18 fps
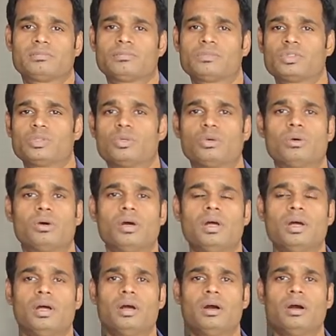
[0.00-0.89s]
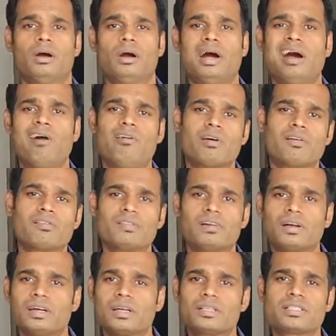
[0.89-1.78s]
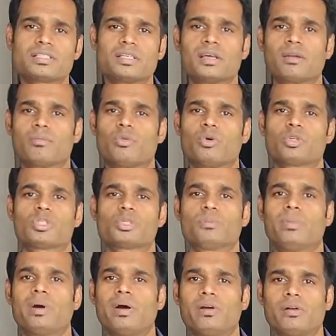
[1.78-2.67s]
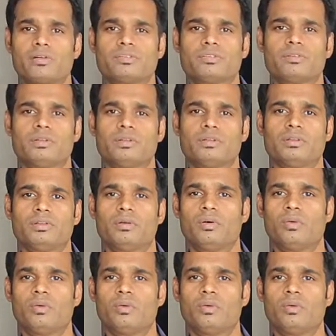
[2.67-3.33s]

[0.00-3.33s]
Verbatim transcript: So our words are most powerful,